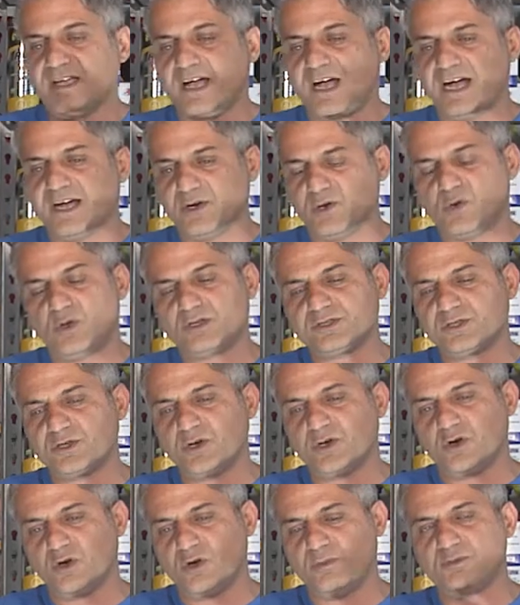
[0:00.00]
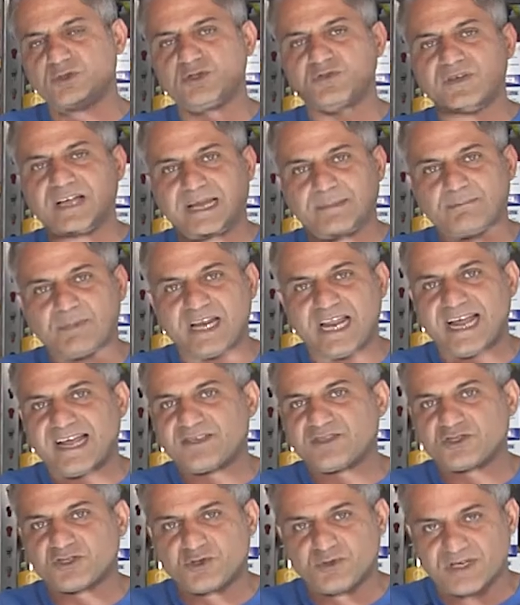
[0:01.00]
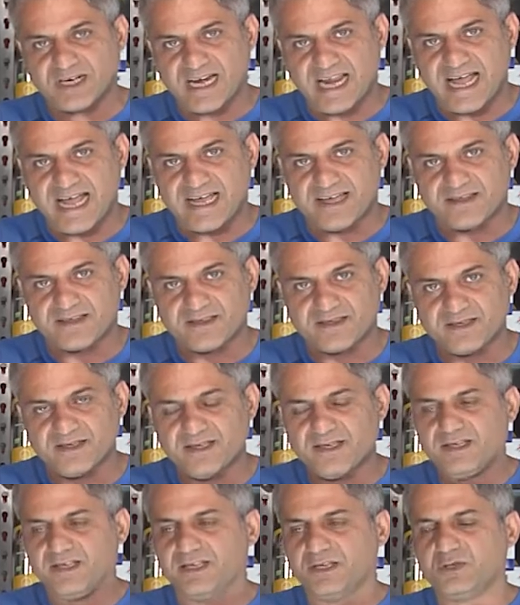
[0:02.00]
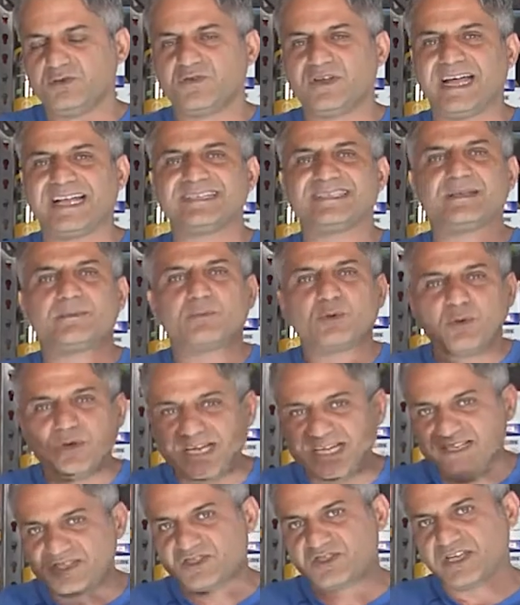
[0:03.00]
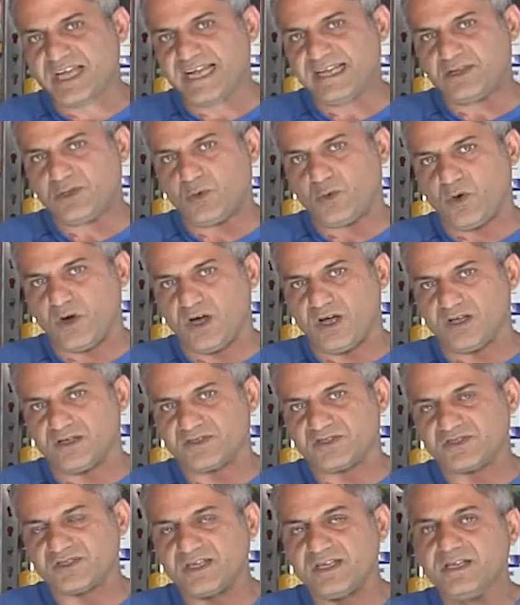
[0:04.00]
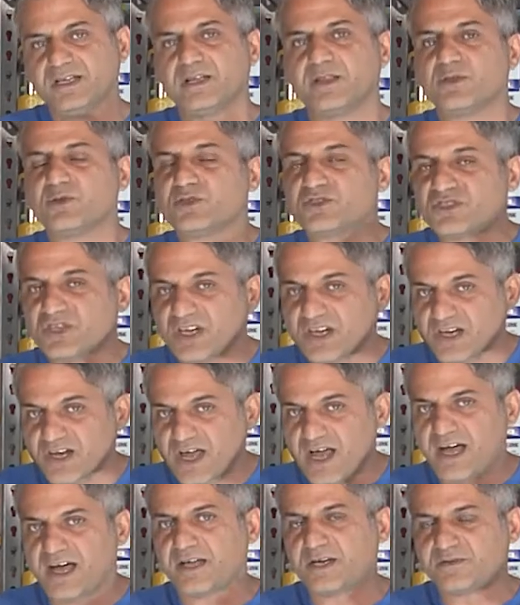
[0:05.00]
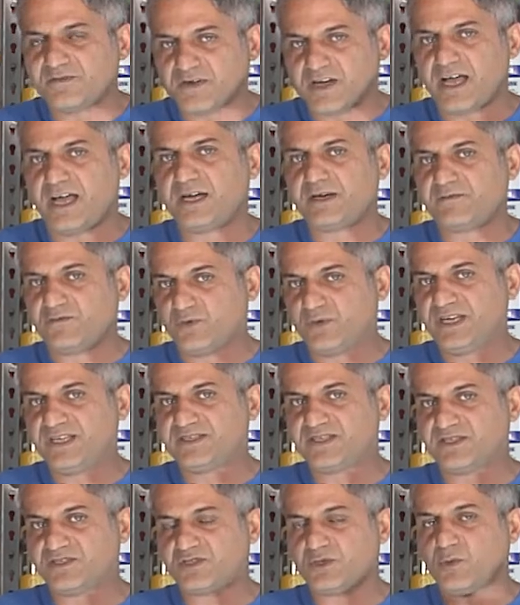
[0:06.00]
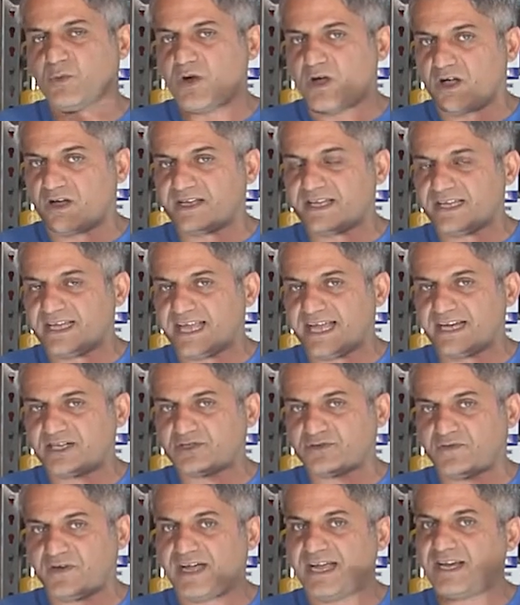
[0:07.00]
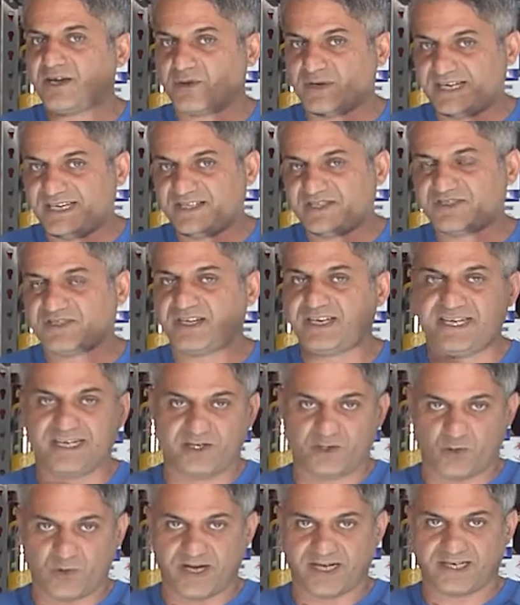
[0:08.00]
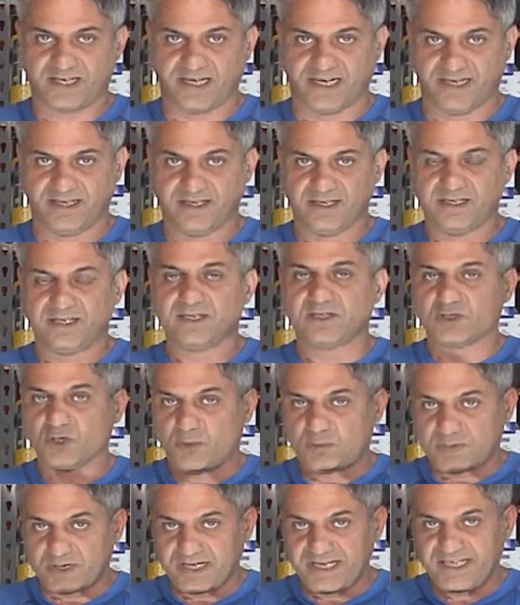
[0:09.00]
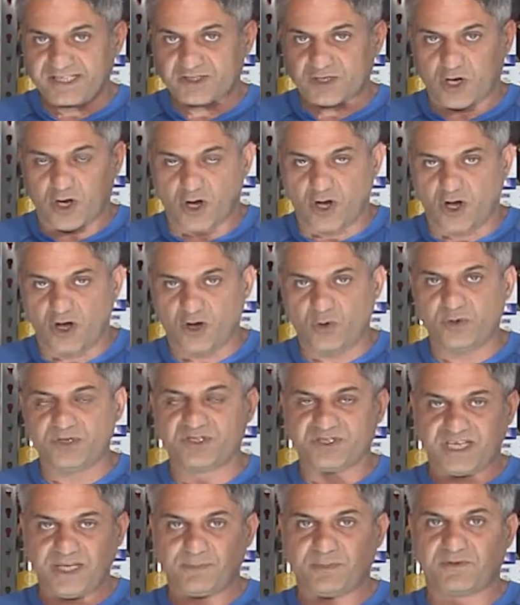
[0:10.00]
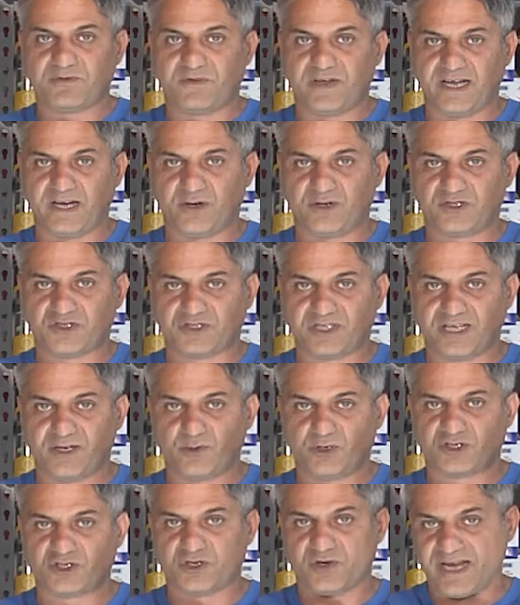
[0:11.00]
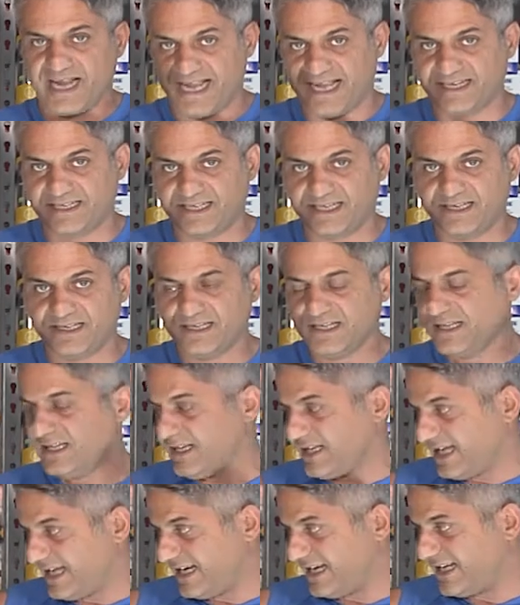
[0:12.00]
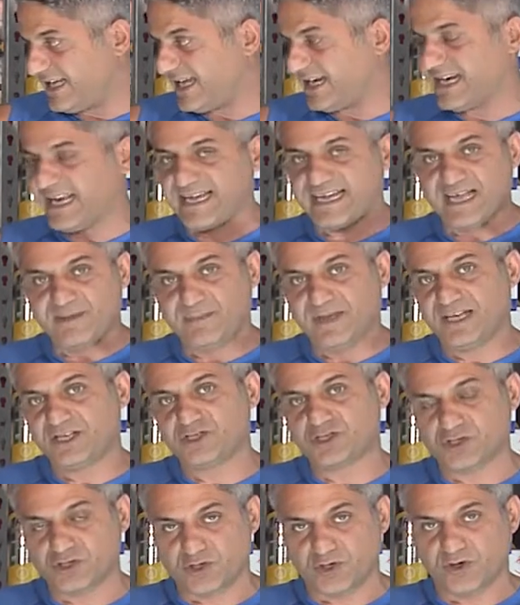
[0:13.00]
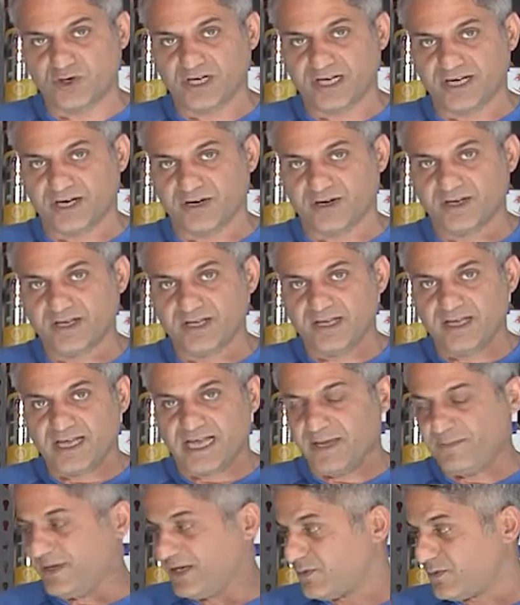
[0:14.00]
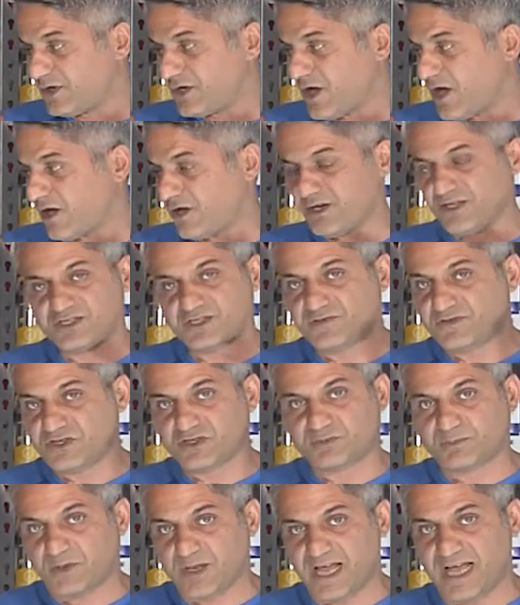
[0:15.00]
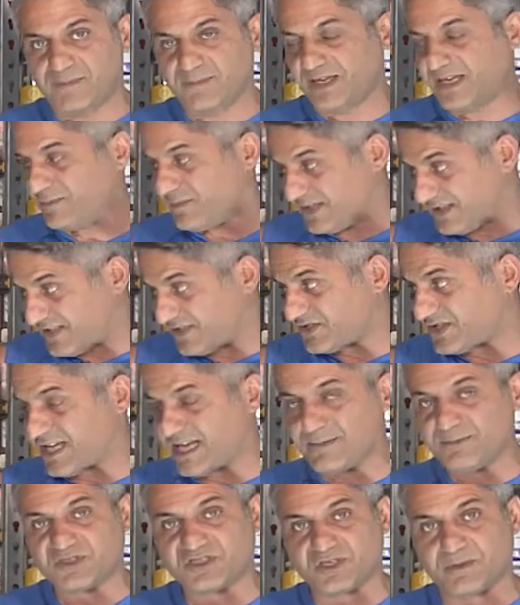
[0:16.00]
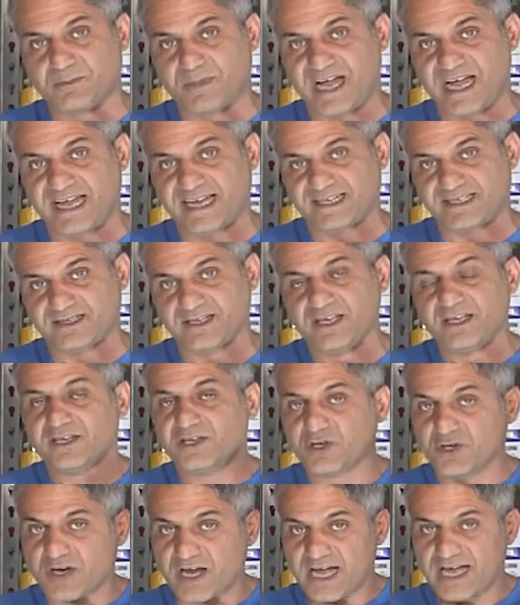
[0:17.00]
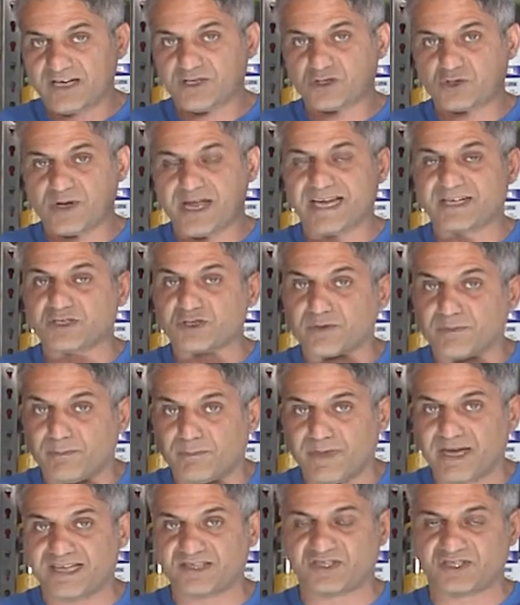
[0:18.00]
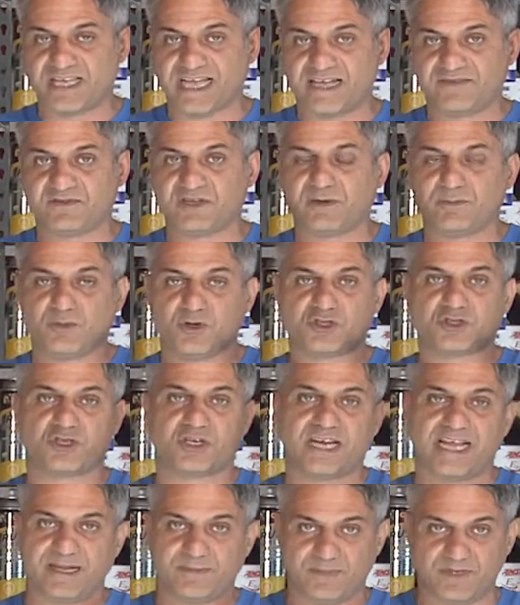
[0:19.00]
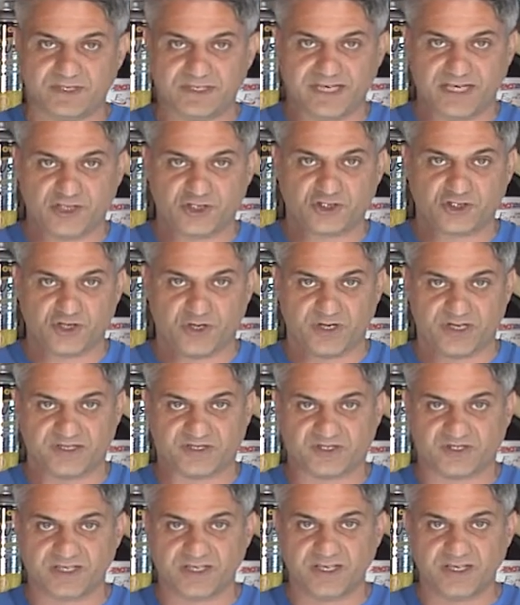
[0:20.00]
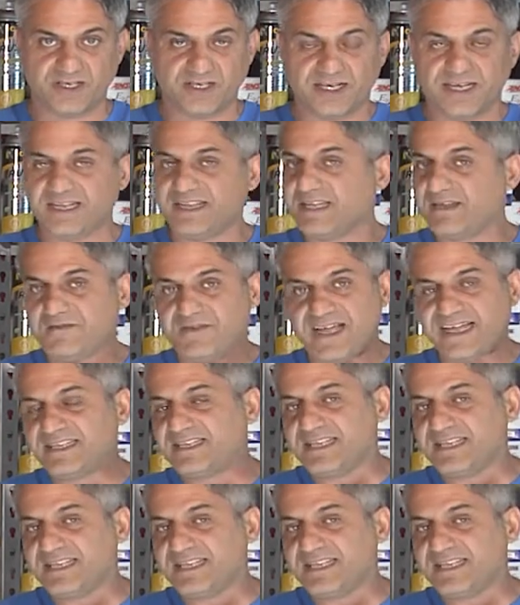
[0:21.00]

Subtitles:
On older homes, you've got plaster and lath. You've got debris inside the walls. There's a lot of reasons the wall can catch fire easily and quickly. So please always keep a fire extinguisher handy. And again, like I mentioned earlier, I mean, regardless of just plumbing, but this comes to mind, your contractor must have commercial liability insurance. In the event